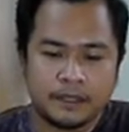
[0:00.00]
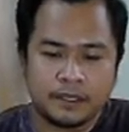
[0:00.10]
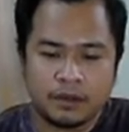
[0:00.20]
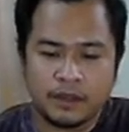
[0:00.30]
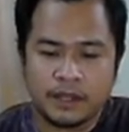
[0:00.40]

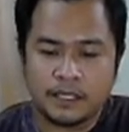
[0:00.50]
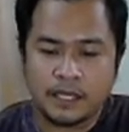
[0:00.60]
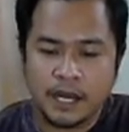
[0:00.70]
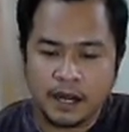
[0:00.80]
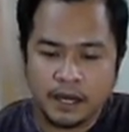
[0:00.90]
So in
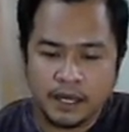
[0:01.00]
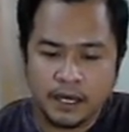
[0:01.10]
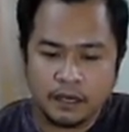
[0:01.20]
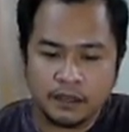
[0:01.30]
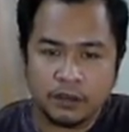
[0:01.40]
this area
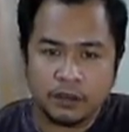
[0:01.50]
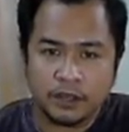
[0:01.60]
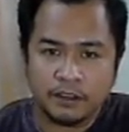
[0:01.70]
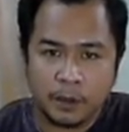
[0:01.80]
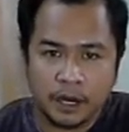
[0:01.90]
here in the
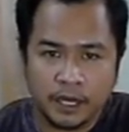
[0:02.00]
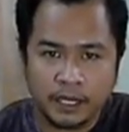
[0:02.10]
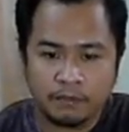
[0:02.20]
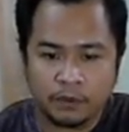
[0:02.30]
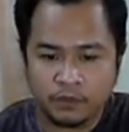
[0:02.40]
northern
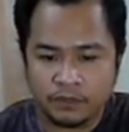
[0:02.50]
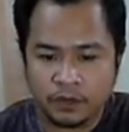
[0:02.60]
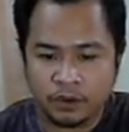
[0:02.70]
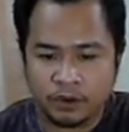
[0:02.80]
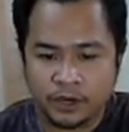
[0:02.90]
part, most of
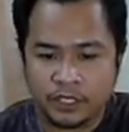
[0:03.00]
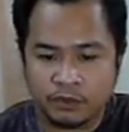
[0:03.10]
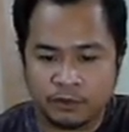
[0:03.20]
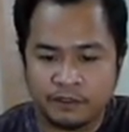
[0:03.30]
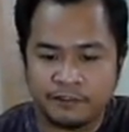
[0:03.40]
the
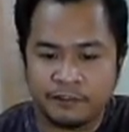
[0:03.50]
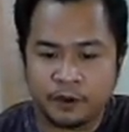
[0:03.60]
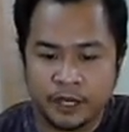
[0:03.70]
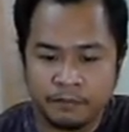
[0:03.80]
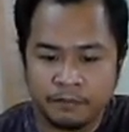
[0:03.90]
cories will
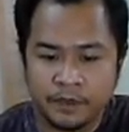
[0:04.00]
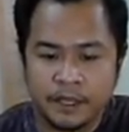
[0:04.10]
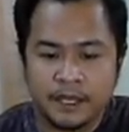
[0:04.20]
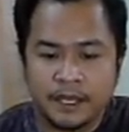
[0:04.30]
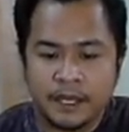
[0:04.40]
form
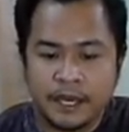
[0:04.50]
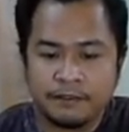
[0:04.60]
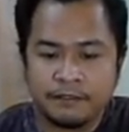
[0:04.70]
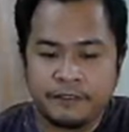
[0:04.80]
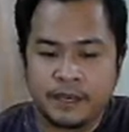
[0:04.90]

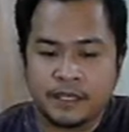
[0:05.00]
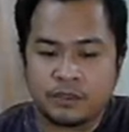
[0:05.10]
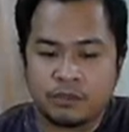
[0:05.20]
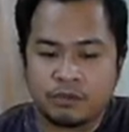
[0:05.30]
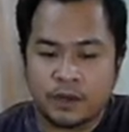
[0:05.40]
and face
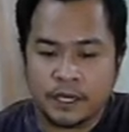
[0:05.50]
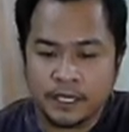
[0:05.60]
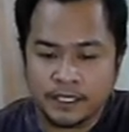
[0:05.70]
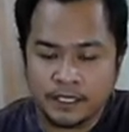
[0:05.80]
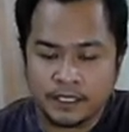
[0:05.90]

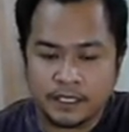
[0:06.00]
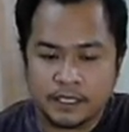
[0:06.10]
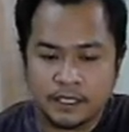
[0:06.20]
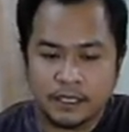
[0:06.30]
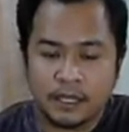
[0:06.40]
towards
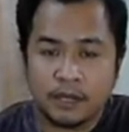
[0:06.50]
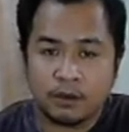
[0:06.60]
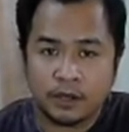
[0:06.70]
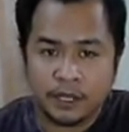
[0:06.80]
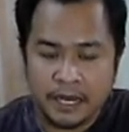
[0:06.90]
the
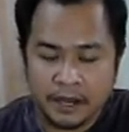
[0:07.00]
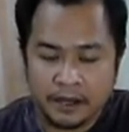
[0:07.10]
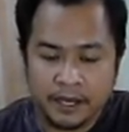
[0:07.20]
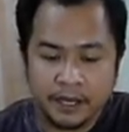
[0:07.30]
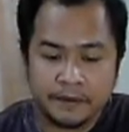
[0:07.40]
northern
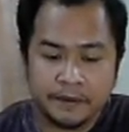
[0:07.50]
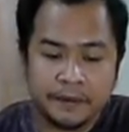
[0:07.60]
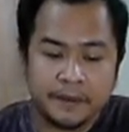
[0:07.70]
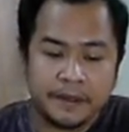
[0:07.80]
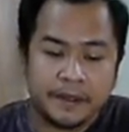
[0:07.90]
area.
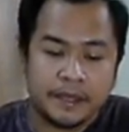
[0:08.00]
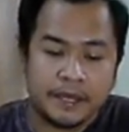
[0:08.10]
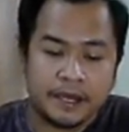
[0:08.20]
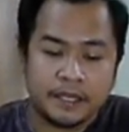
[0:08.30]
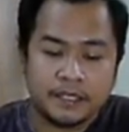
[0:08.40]

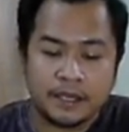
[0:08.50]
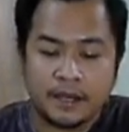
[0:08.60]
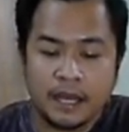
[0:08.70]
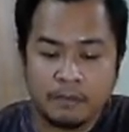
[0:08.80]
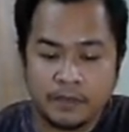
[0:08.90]
In the
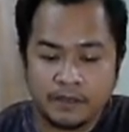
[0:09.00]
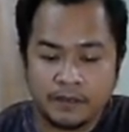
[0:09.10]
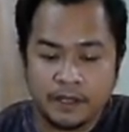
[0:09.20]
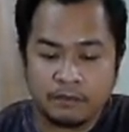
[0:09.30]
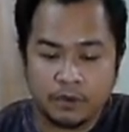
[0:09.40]
southern
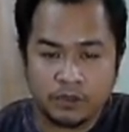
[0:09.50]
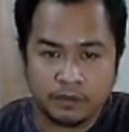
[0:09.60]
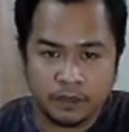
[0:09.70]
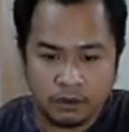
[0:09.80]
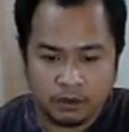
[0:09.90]
hemisphere, most
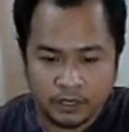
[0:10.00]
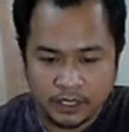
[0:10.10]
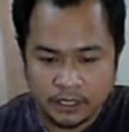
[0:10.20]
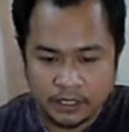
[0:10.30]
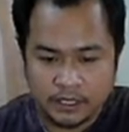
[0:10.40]
of the
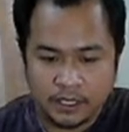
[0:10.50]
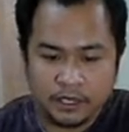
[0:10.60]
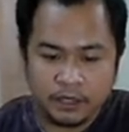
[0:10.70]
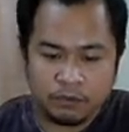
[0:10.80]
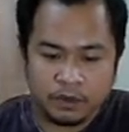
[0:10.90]
cories
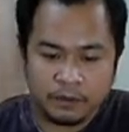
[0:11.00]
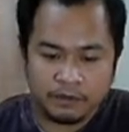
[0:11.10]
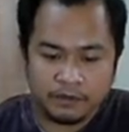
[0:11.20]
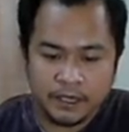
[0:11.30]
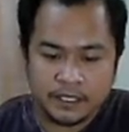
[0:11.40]
will be
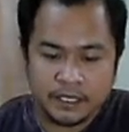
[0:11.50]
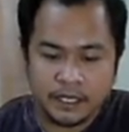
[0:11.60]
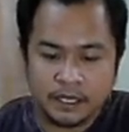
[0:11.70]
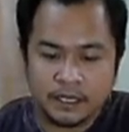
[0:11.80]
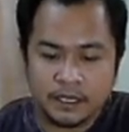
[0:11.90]

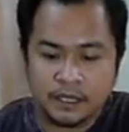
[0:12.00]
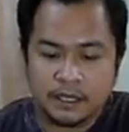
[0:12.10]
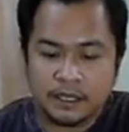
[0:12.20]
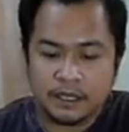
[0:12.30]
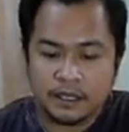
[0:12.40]
facing
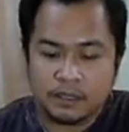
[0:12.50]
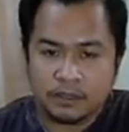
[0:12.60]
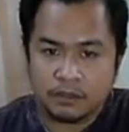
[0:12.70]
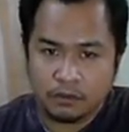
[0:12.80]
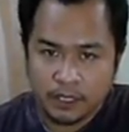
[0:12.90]

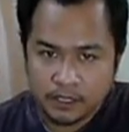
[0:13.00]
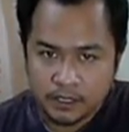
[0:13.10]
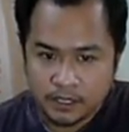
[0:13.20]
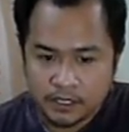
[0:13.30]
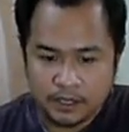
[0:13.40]

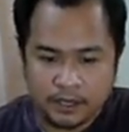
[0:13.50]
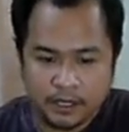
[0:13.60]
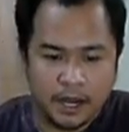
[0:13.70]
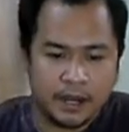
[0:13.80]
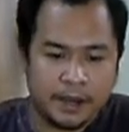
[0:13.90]
towards the southern
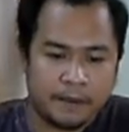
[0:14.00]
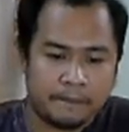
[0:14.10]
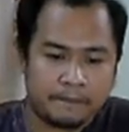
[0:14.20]
area.